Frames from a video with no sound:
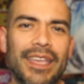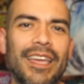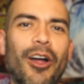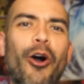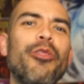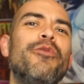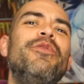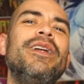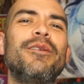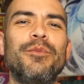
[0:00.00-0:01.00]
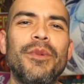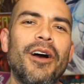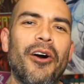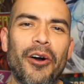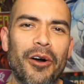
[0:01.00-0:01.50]
get all the Venom,
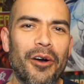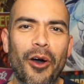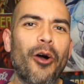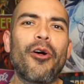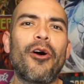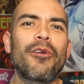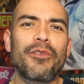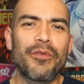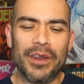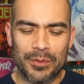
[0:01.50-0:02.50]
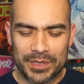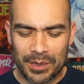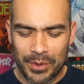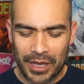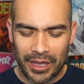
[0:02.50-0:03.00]
all of the Venom
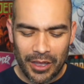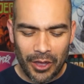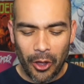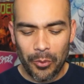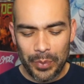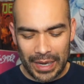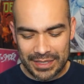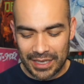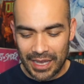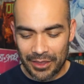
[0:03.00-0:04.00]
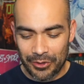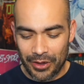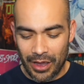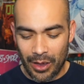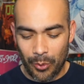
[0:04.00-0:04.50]
symbiote, all back
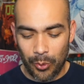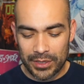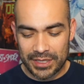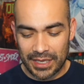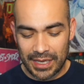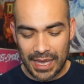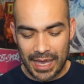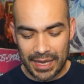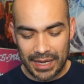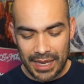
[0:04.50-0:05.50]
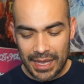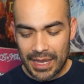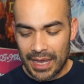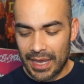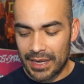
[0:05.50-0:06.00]
together once again.
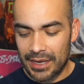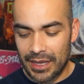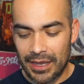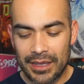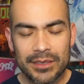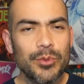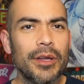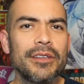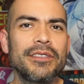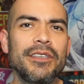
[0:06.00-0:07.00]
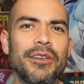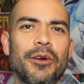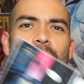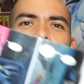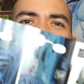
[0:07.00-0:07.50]
And as well as, you know,